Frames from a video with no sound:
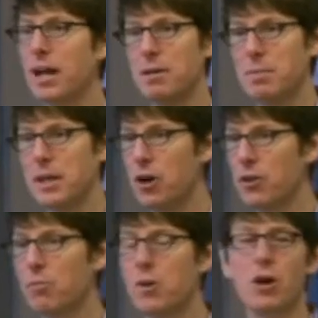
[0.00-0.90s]
I can be
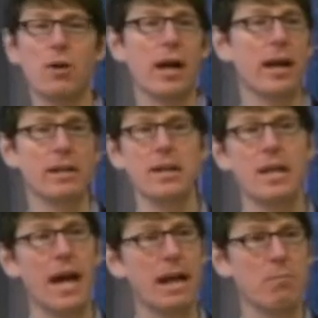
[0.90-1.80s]
on the road and
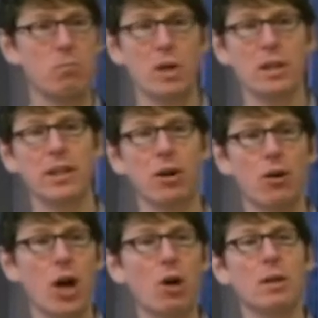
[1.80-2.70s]
and really there
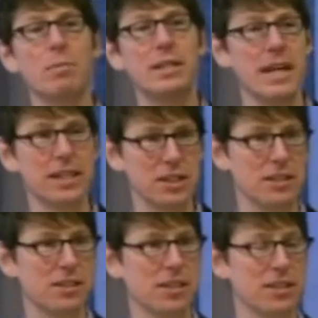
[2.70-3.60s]
are no
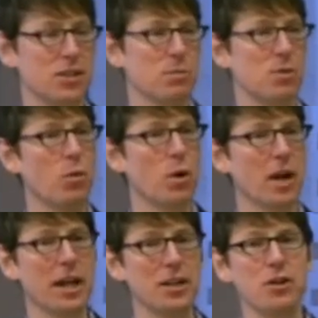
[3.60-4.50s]
limitations in terms of what
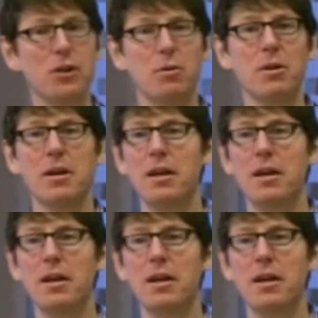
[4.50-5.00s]
I can do.